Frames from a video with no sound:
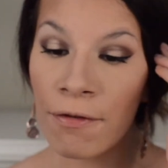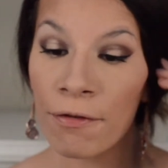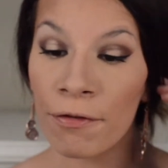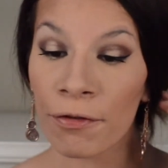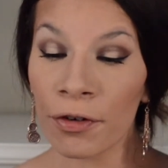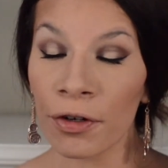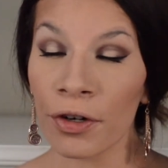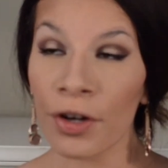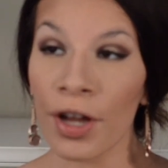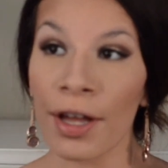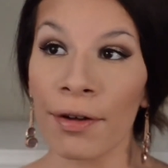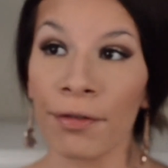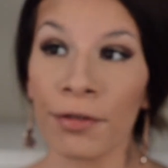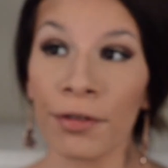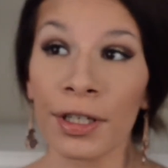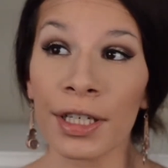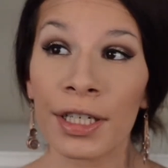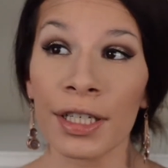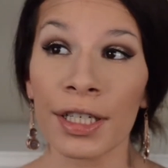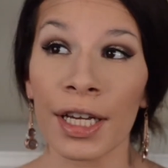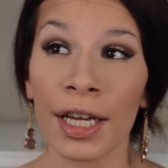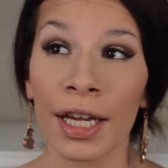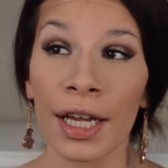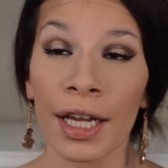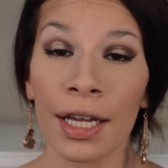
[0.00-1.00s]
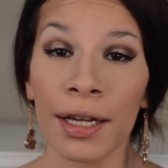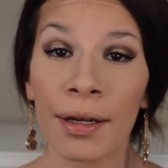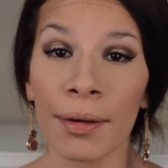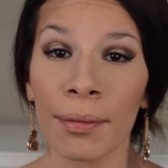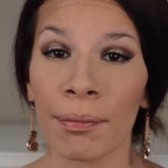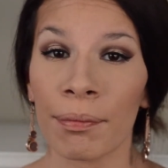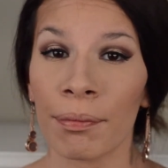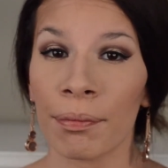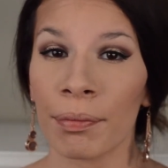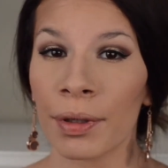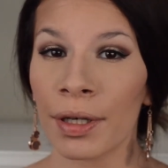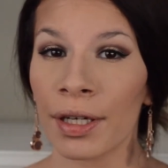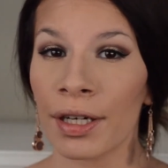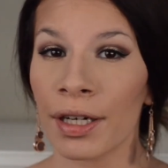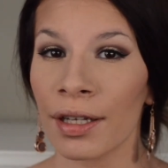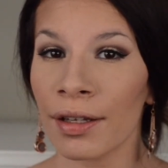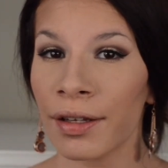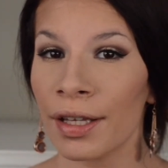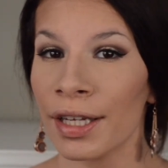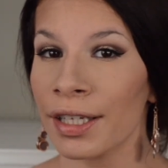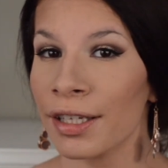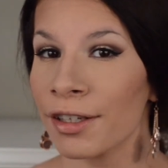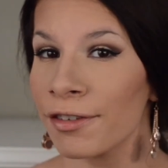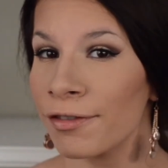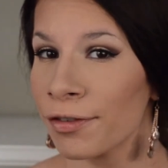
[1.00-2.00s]
for every day, but I
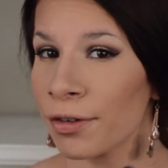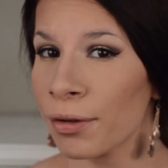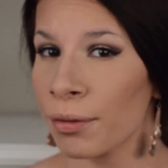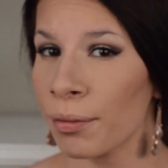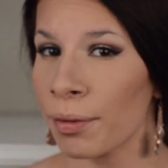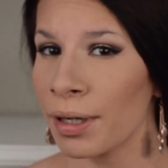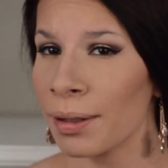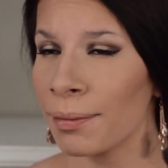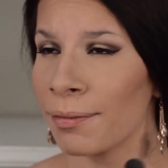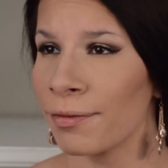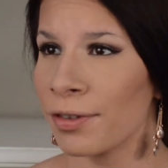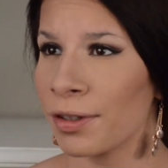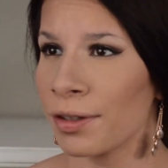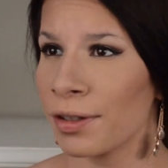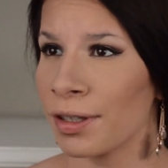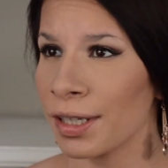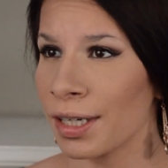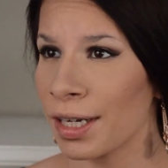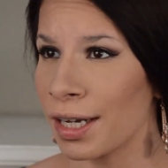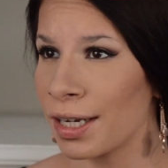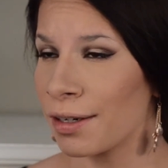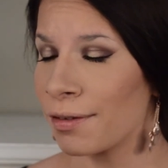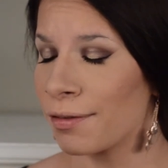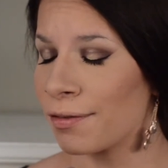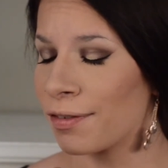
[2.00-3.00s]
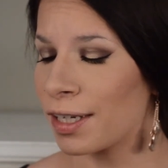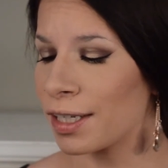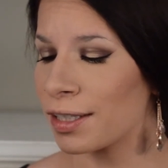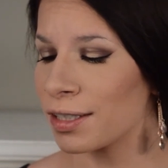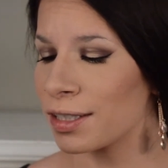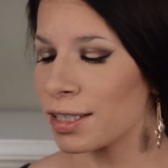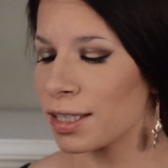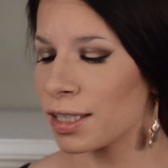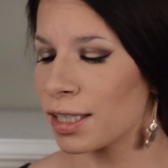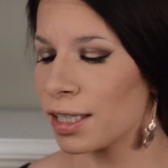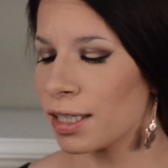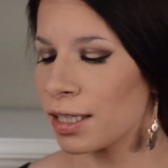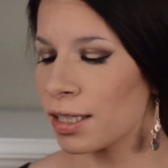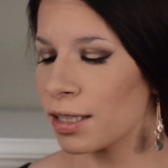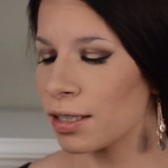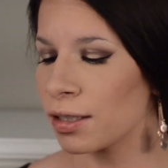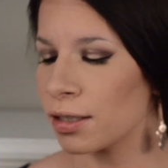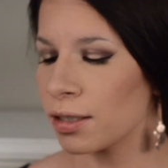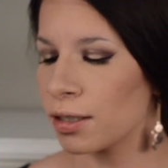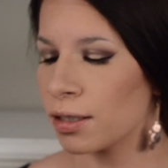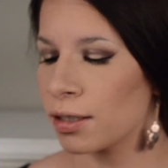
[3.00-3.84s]
like it for when I'm feeling kind of fancy.